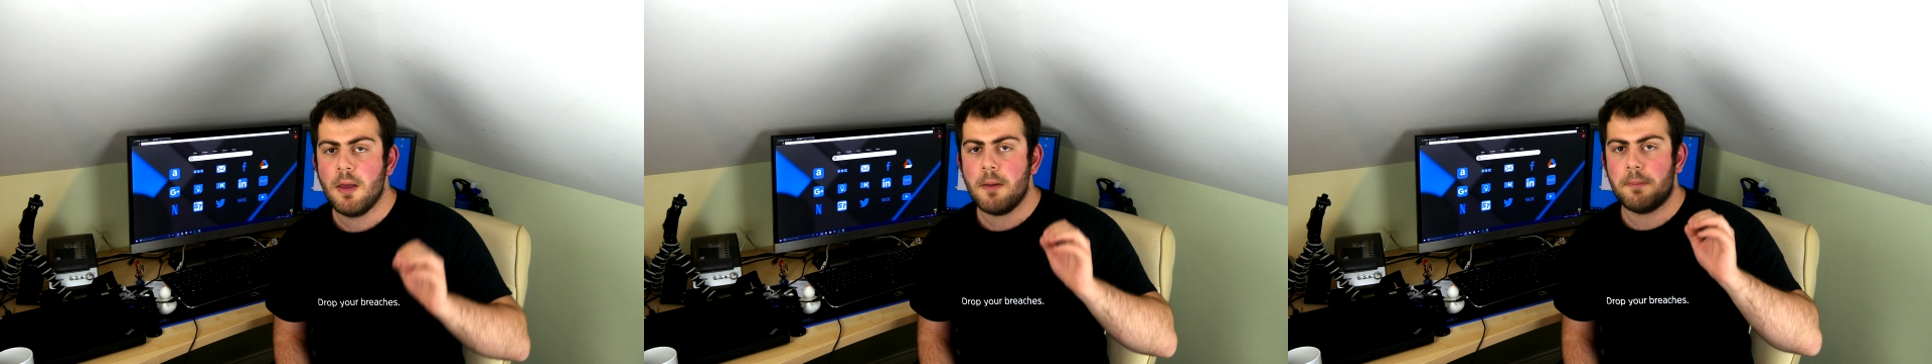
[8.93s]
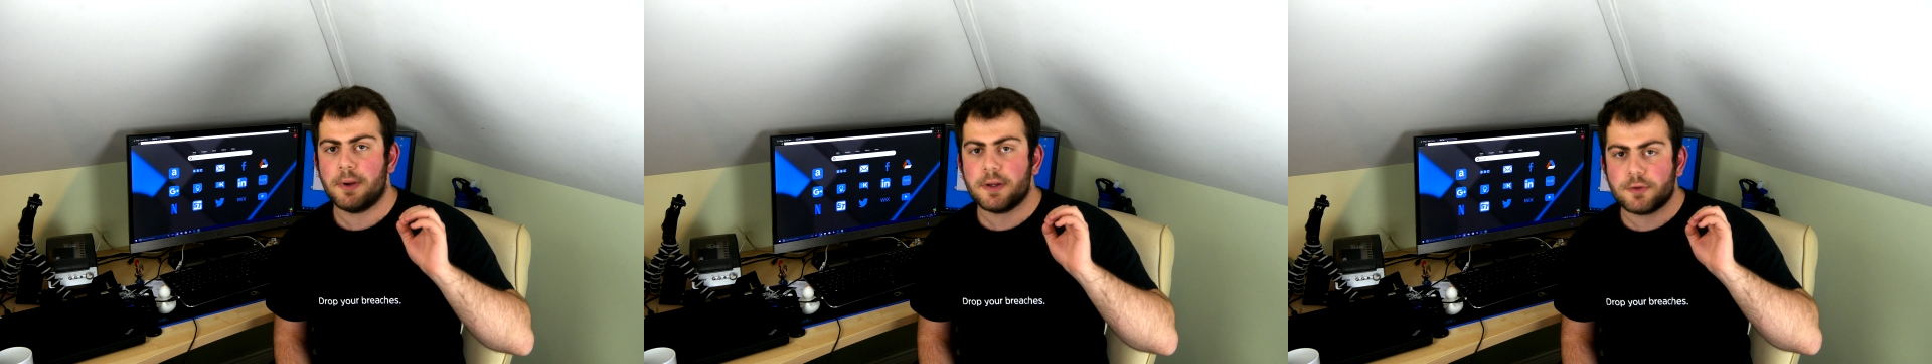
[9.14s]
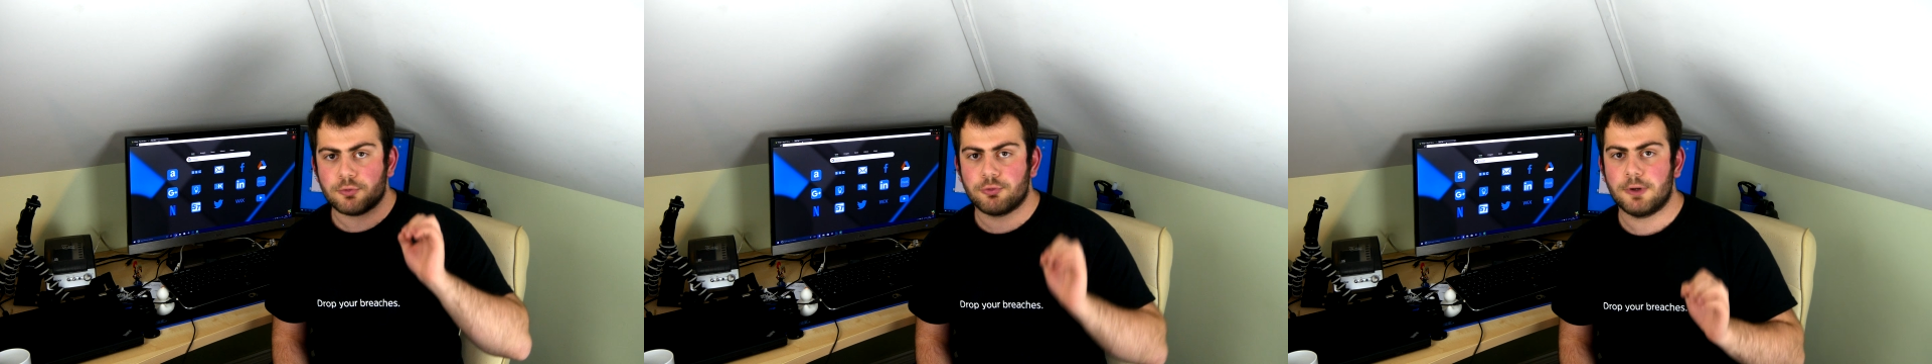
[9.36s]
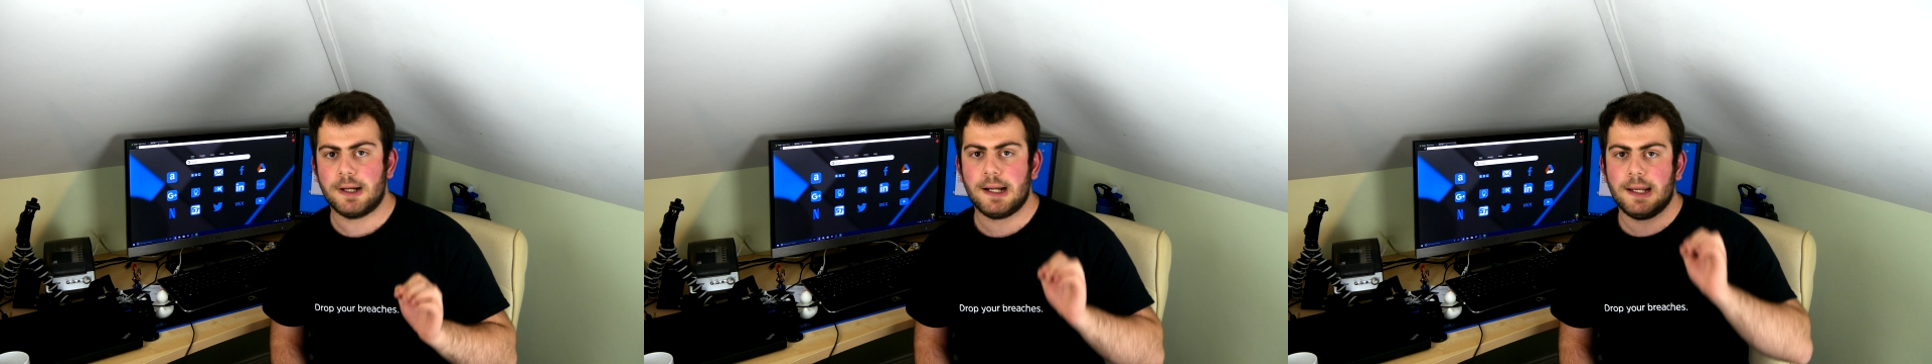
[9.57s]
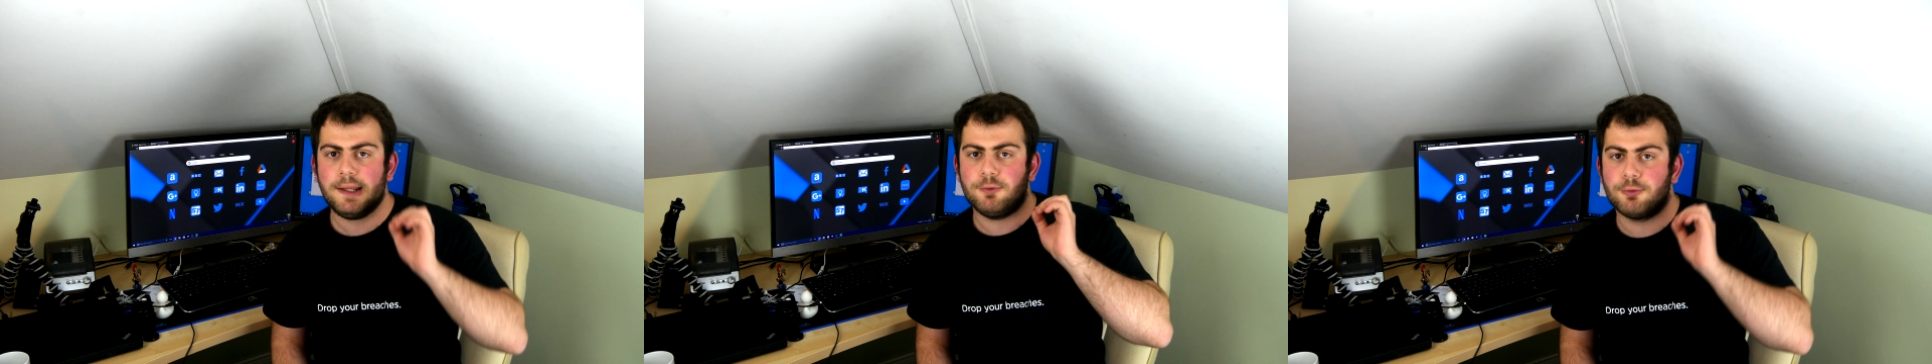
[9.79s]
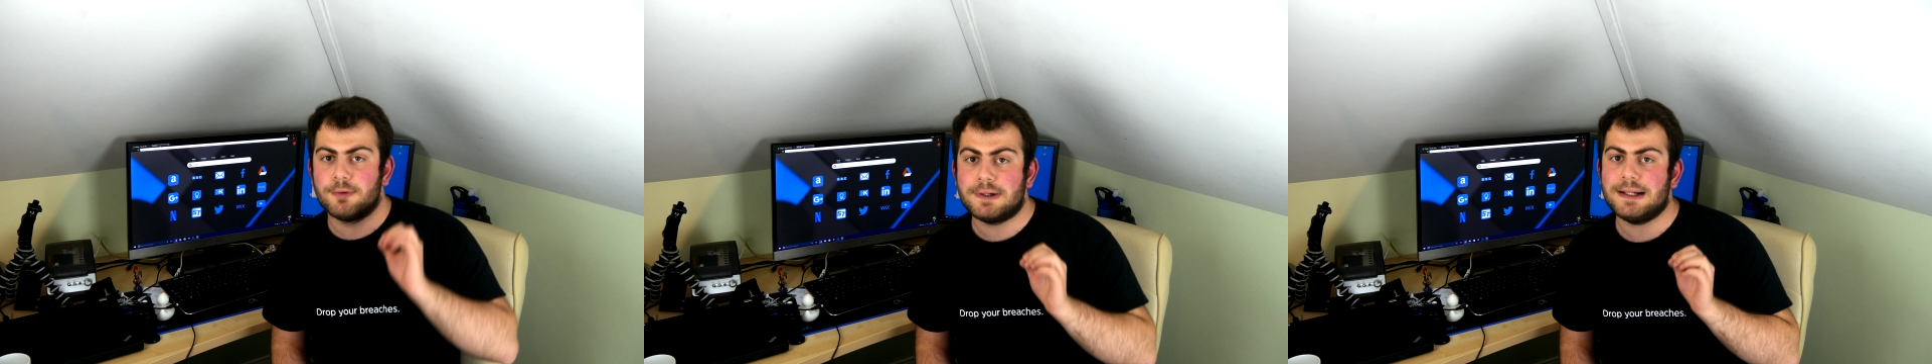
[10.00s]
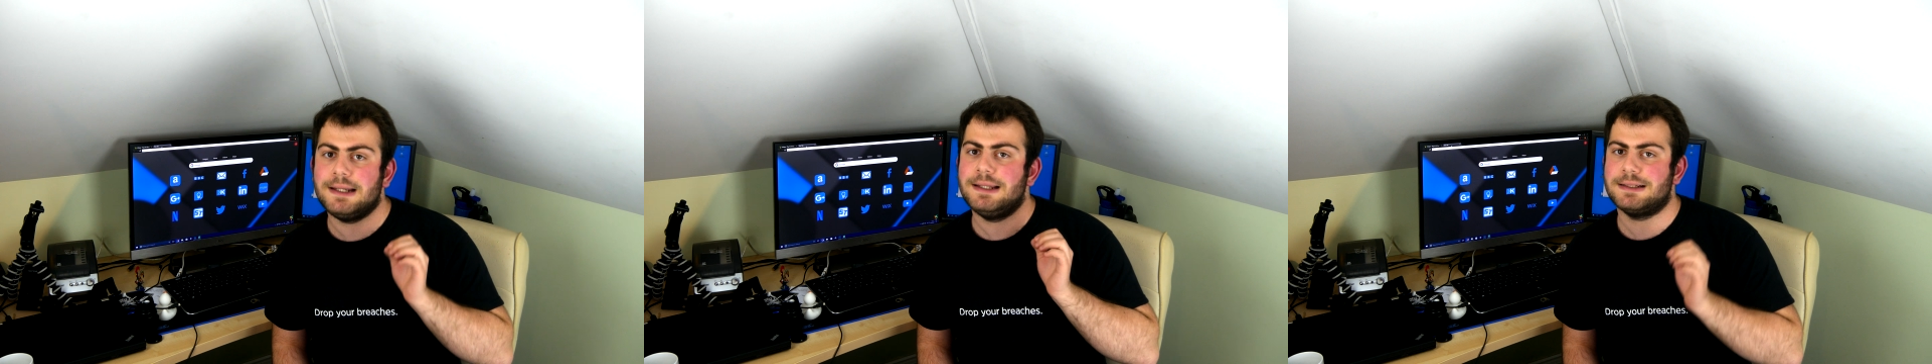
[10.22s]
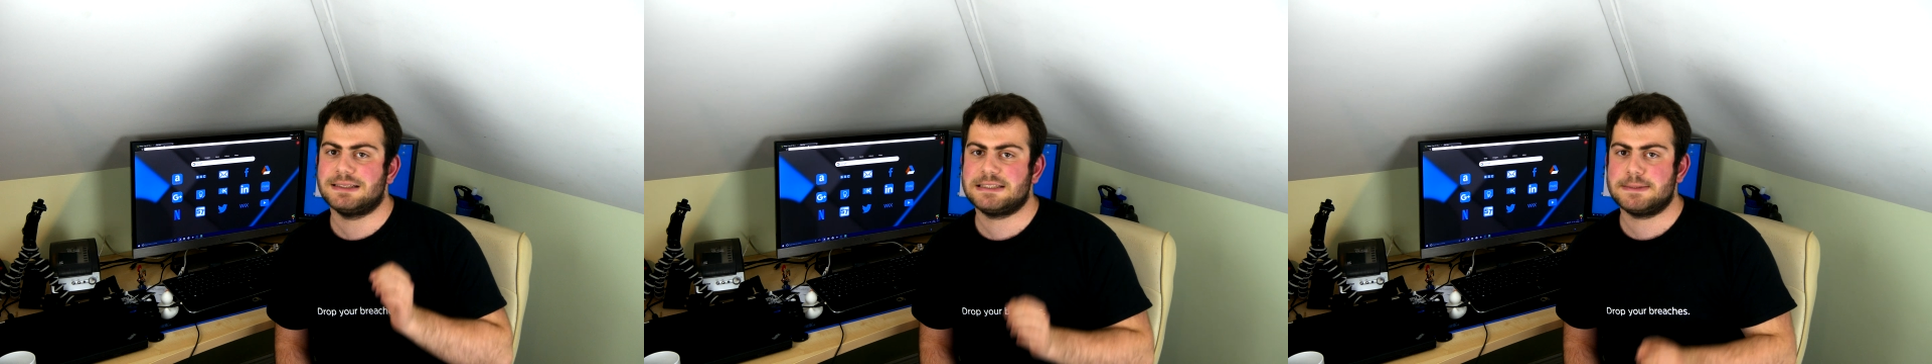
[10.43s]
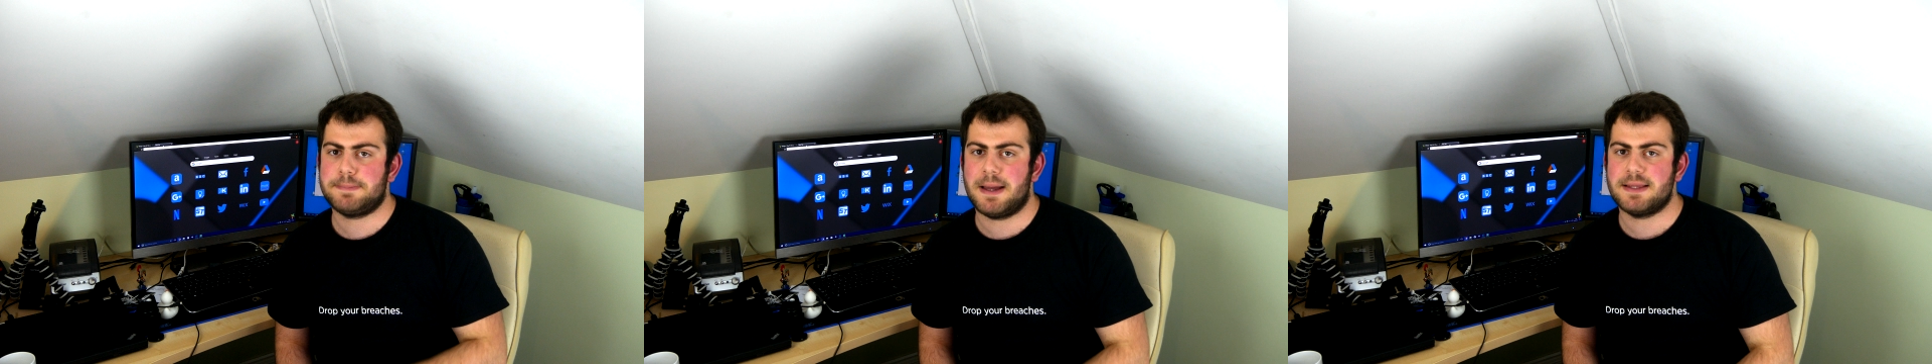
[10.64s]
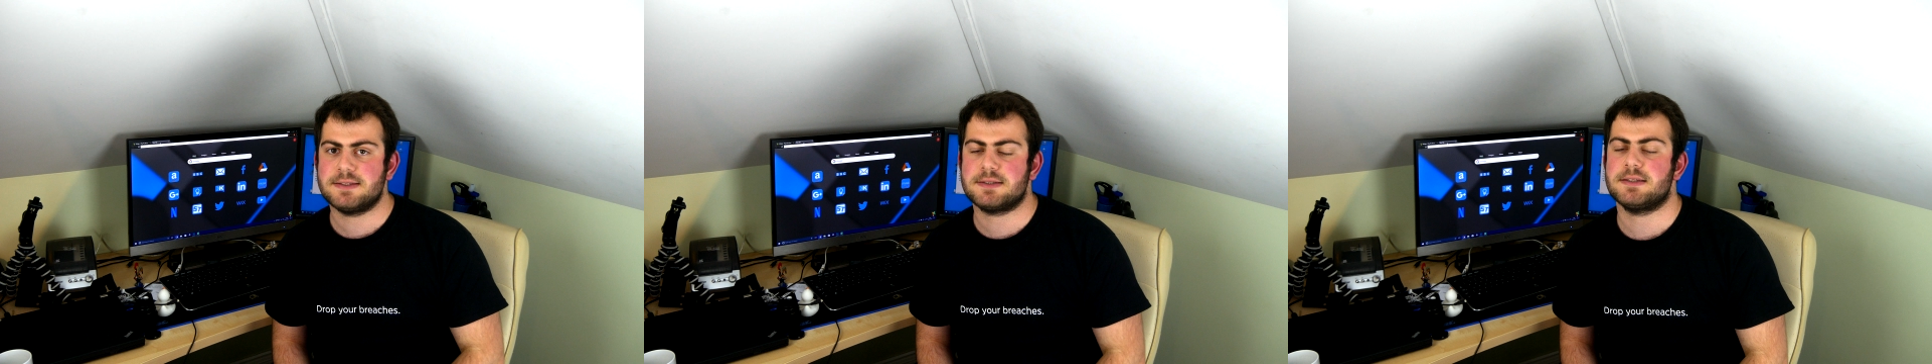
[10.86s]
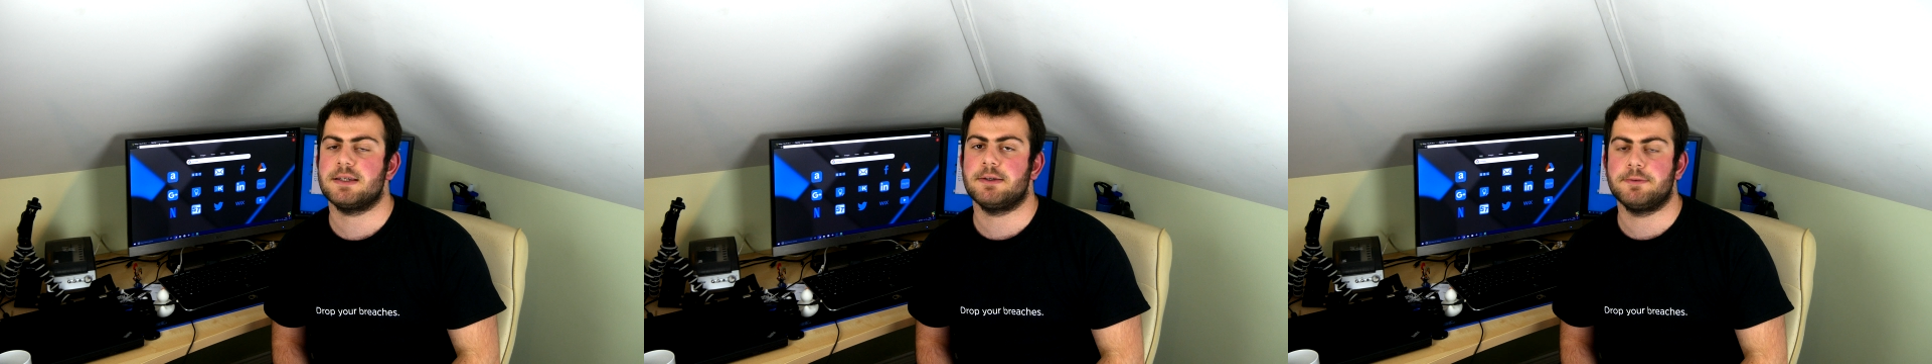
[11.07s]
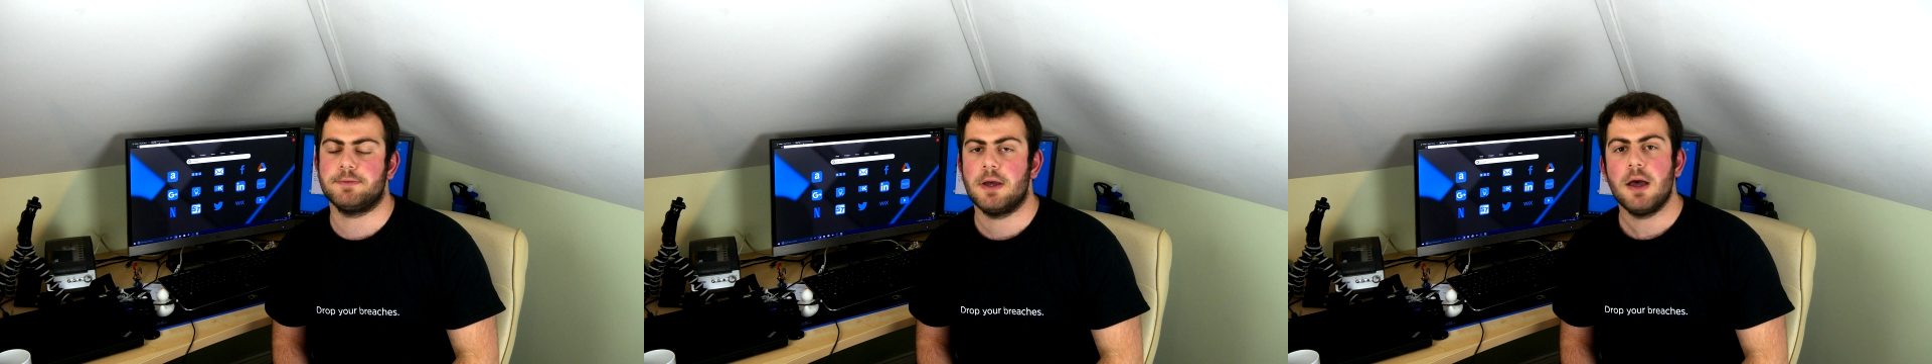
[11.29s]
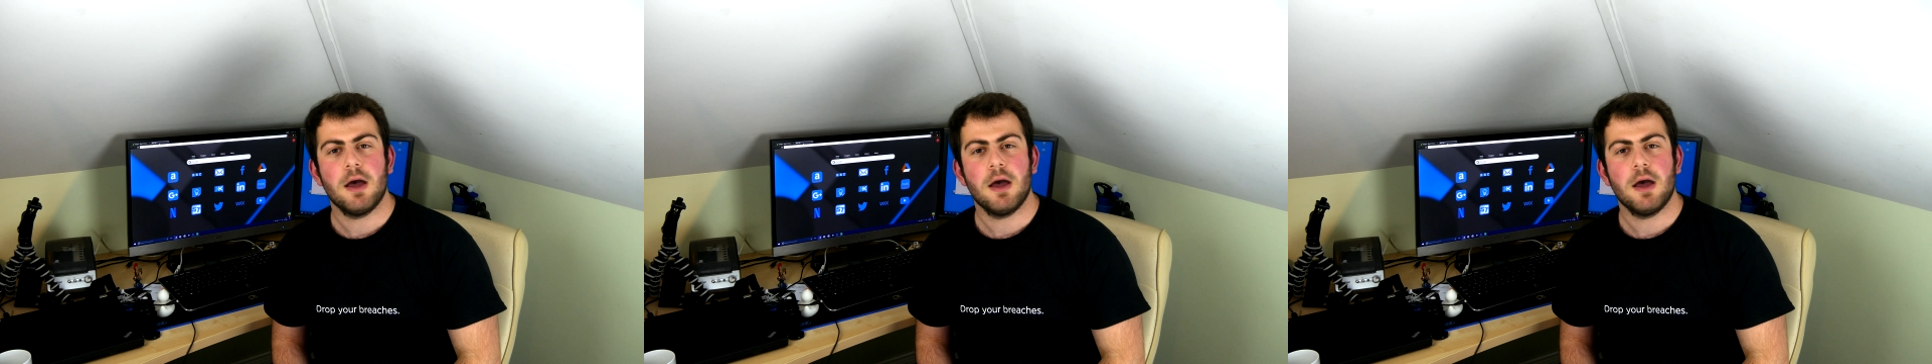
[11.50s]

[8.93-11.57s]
but it's really, really expensive.